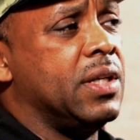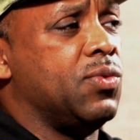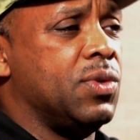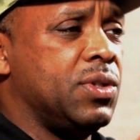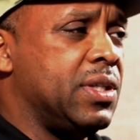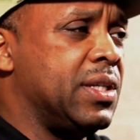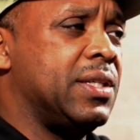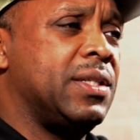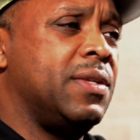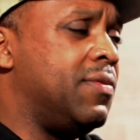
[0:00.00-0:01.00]
I just want you to
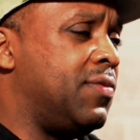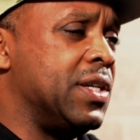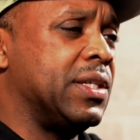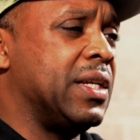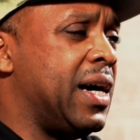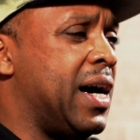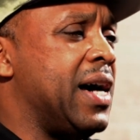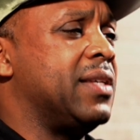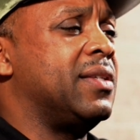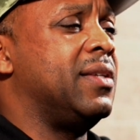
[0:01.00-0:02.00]
just
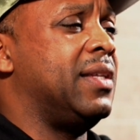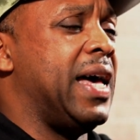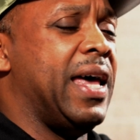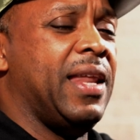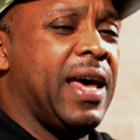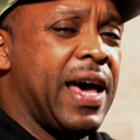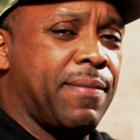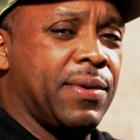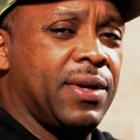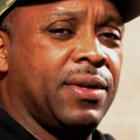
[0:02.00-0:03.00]
visualize that
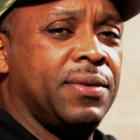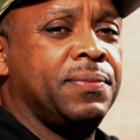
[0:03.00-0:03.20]
happening.